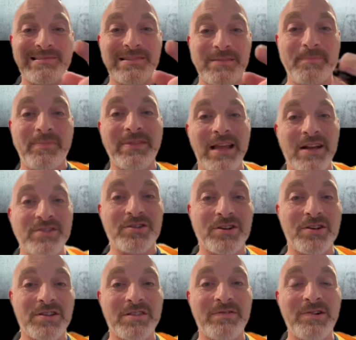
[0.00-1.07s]
That's your
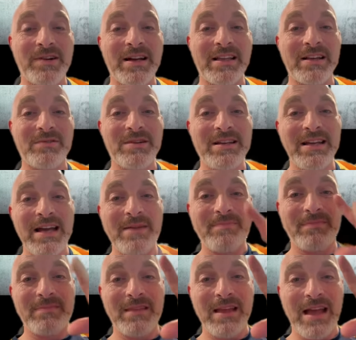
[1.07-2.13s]
Curse of Oak Island recap.
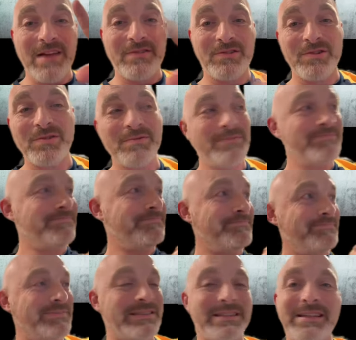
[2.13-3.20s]
Have a good one.
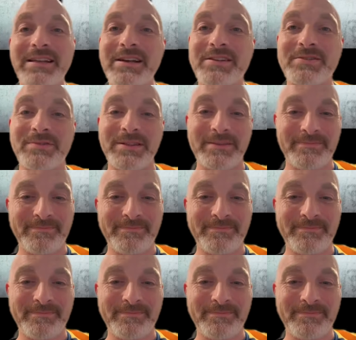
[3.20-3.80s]
See you next week.